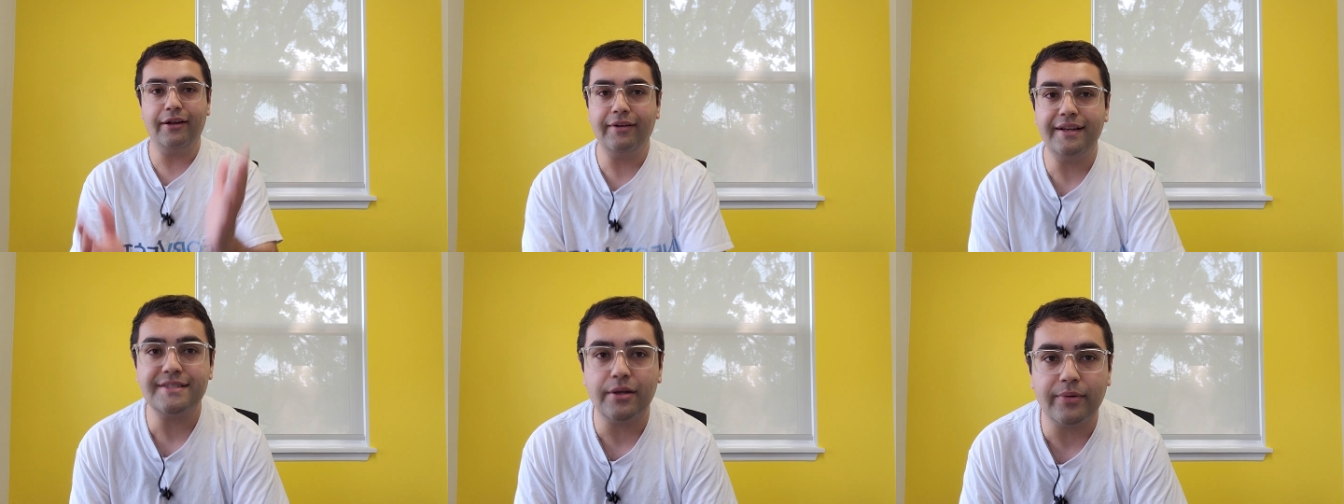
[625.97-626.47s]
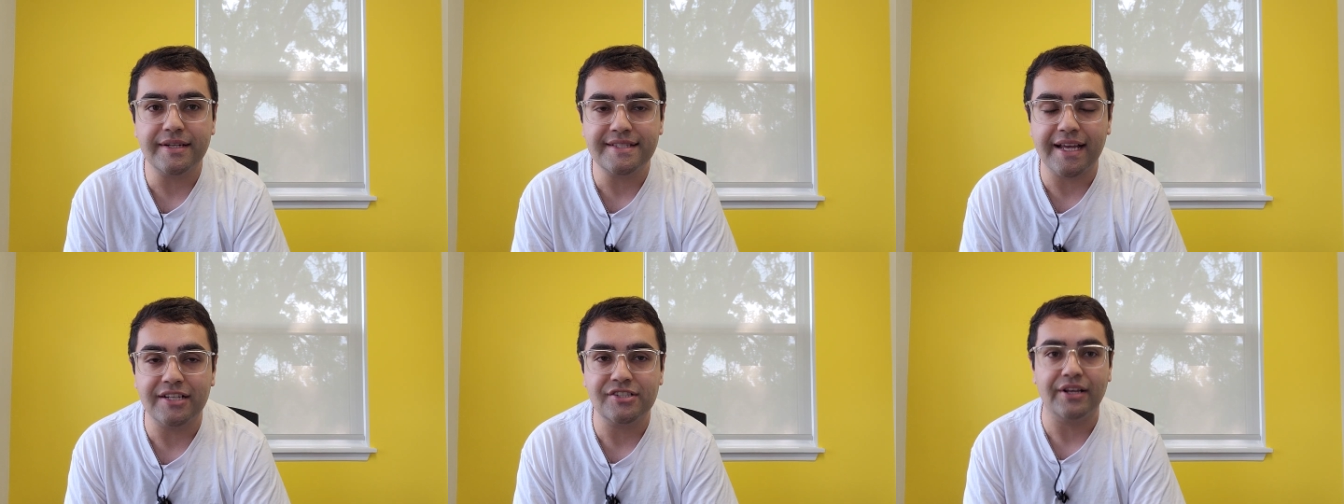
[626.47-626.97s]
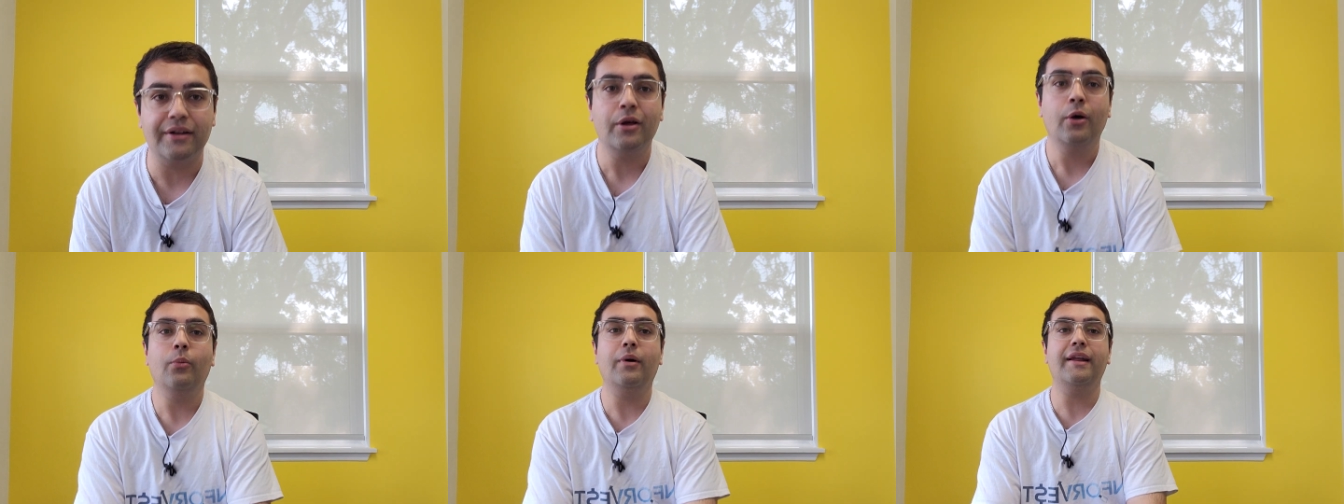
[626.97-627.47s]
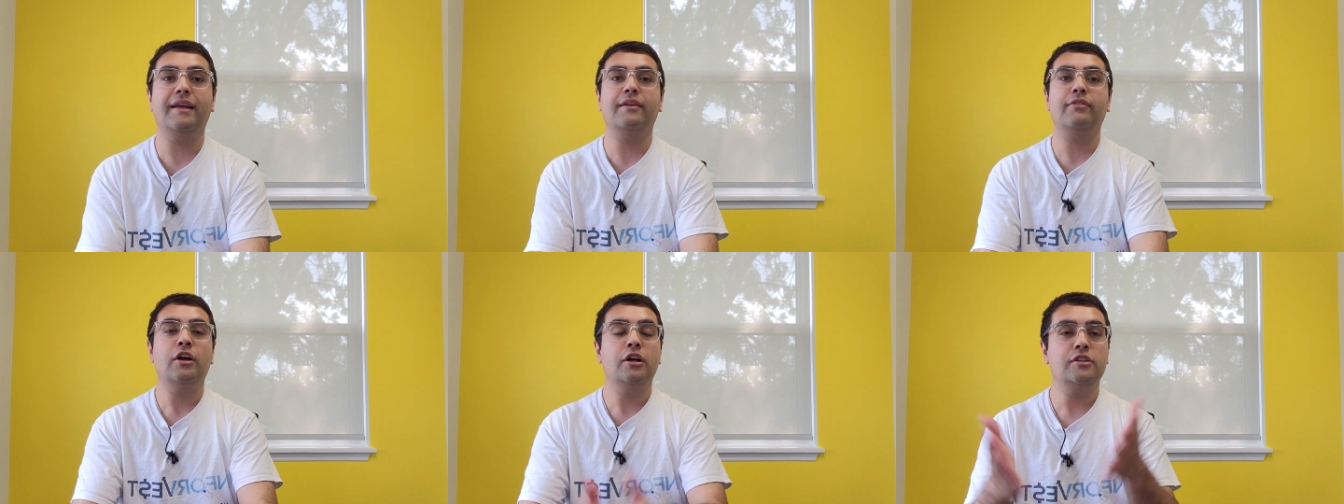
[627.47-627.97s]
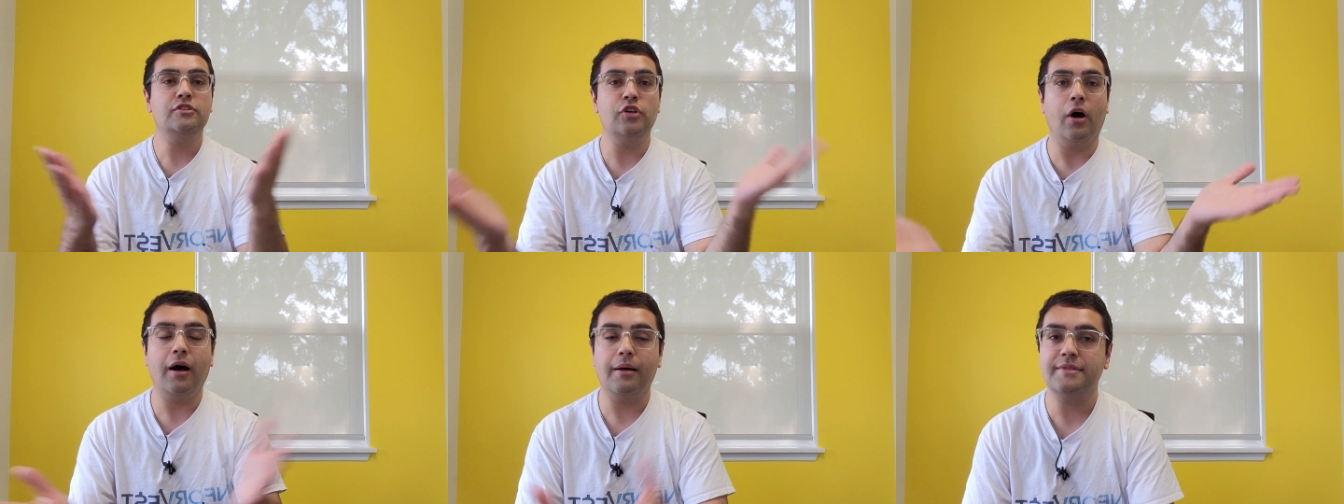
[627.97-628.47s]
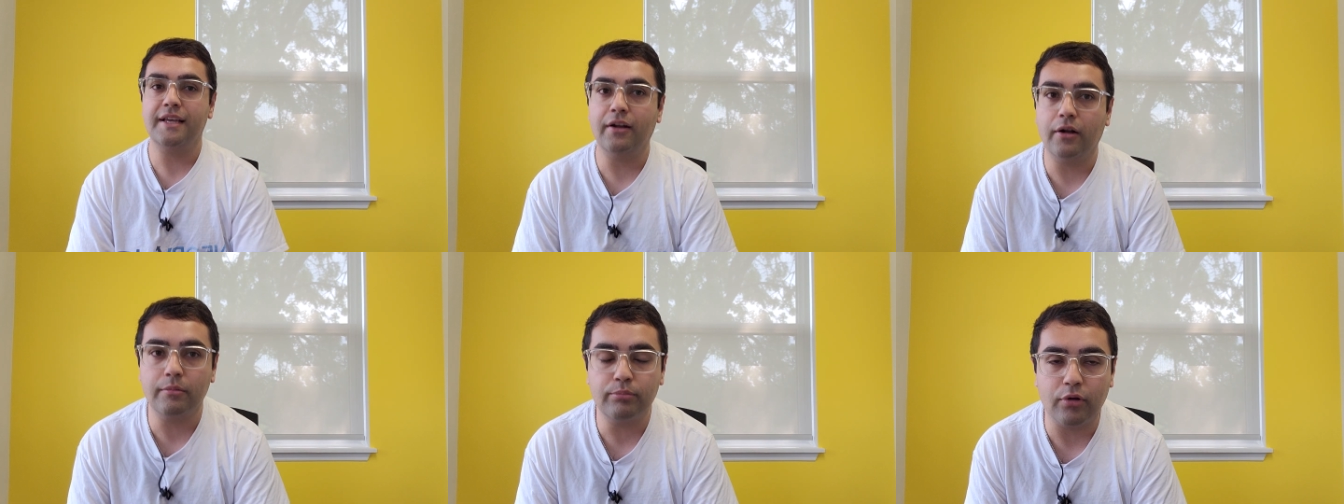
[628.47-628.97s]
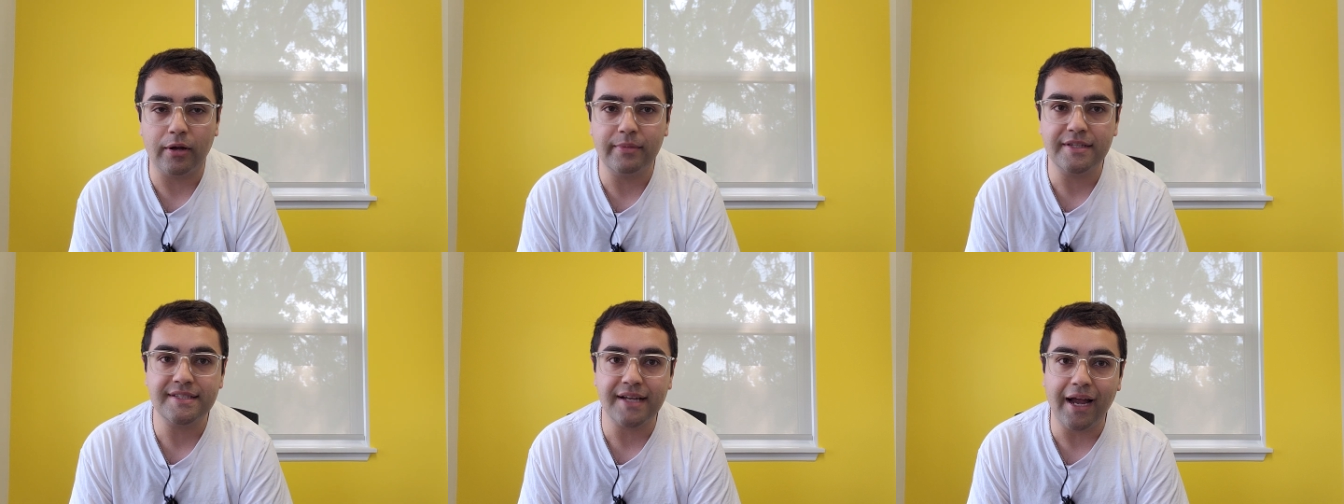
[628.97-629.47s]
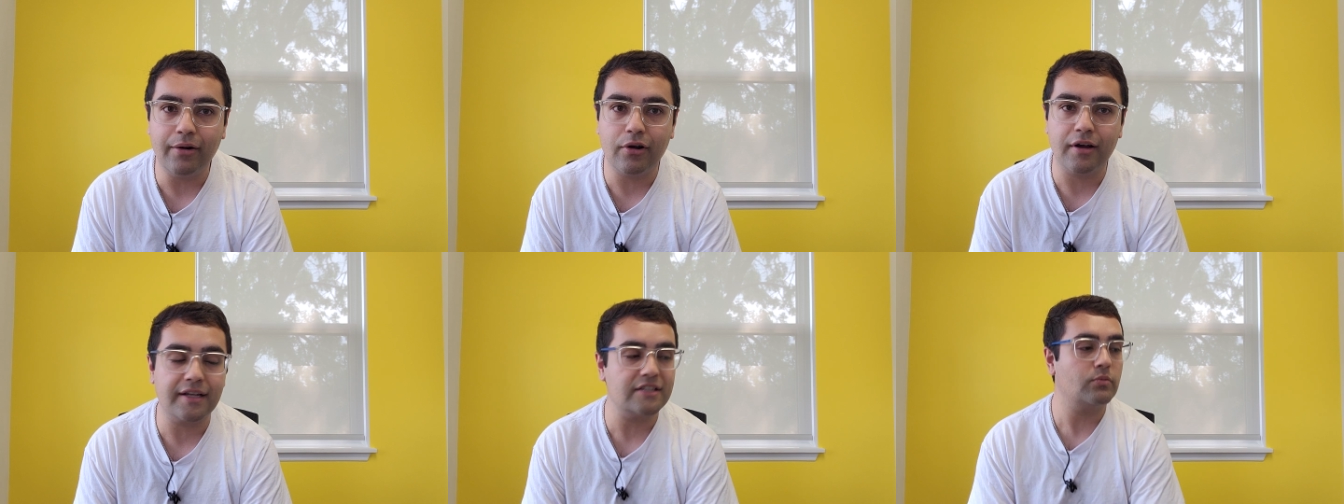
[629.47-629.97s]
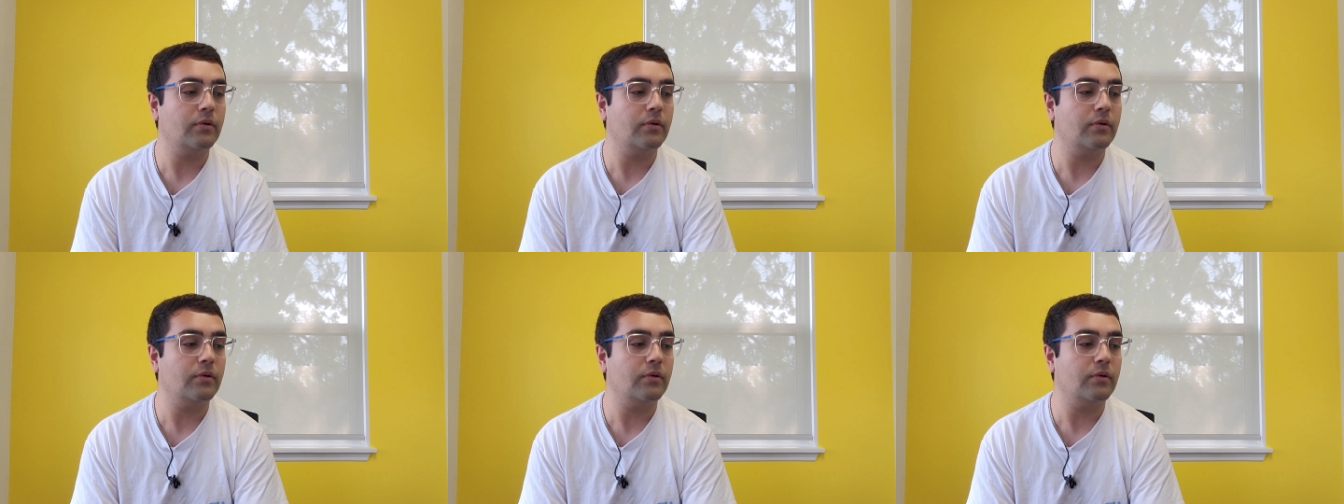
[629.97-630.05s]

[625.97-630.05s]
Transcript: there is a recession? What if jobs and unemployment skyrockets?